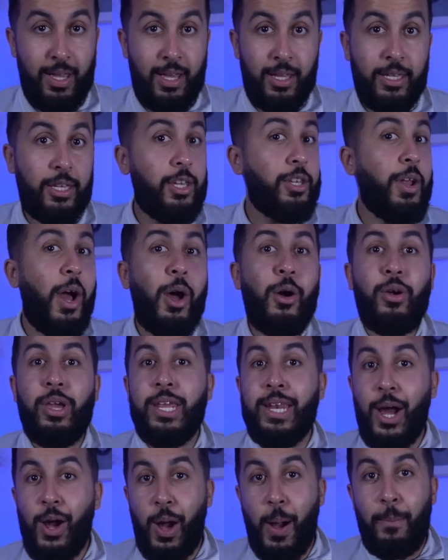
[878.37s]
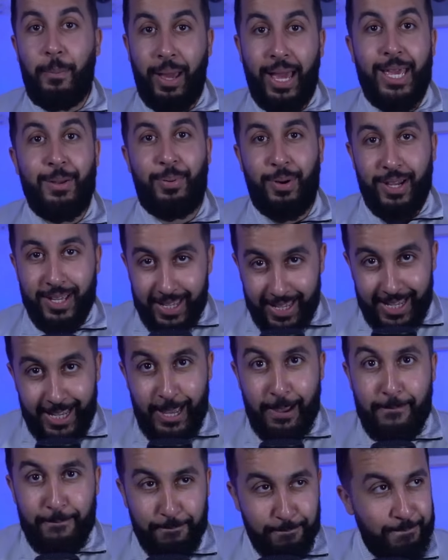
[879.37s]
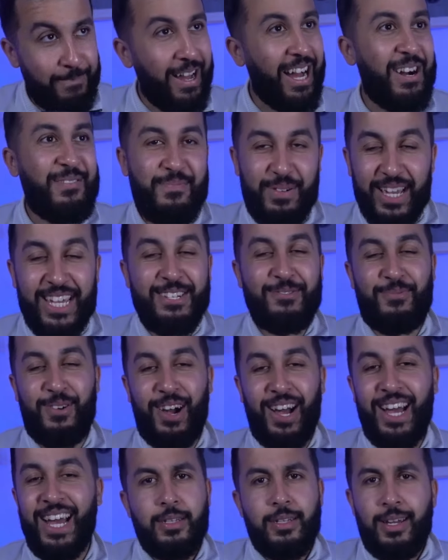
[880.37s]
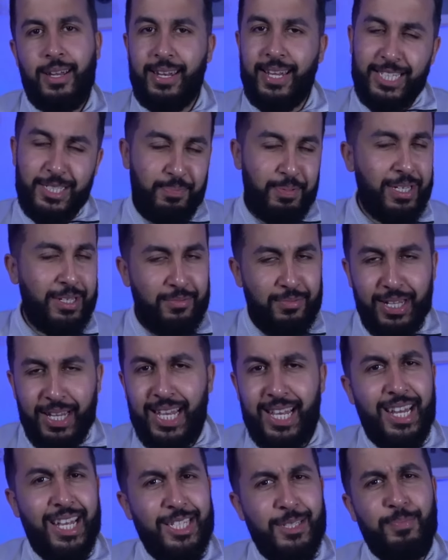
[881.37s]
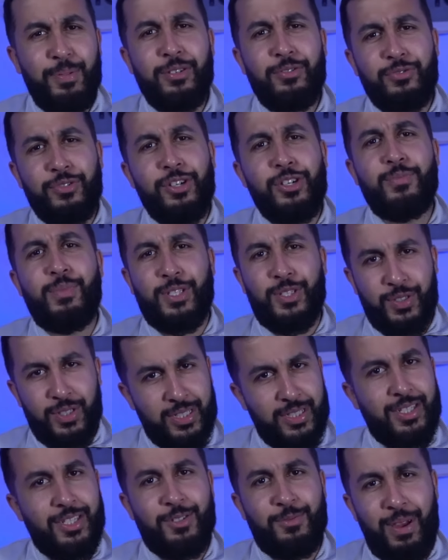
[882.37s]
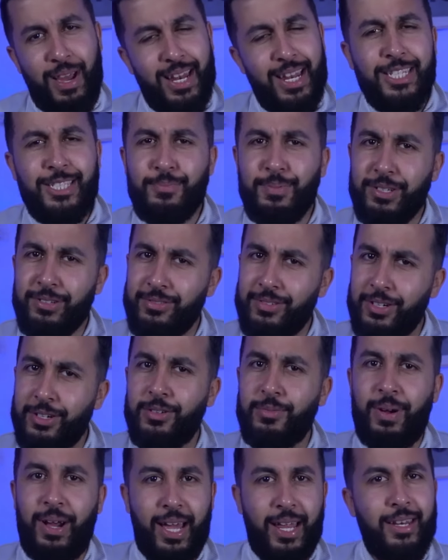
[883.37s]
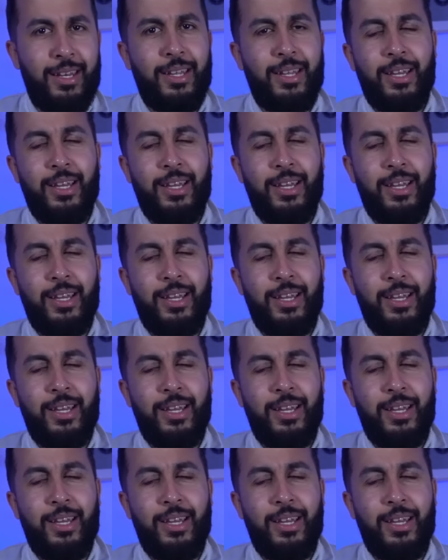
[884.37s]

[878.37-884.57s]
You know, on paper, yeah? On paper. Let's be real, Madristas, man. Let's be real, man.